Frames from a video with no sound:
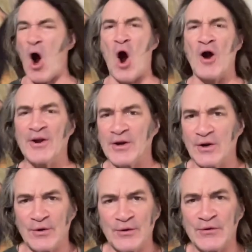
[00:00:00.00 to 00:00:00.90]

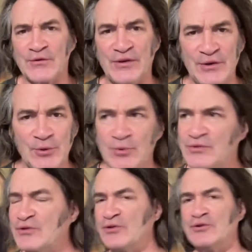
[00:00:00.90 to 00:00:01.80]
articles,
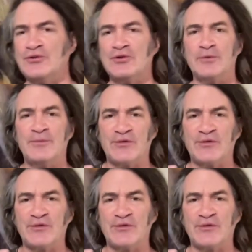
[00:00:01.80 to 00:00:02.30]
YouTube,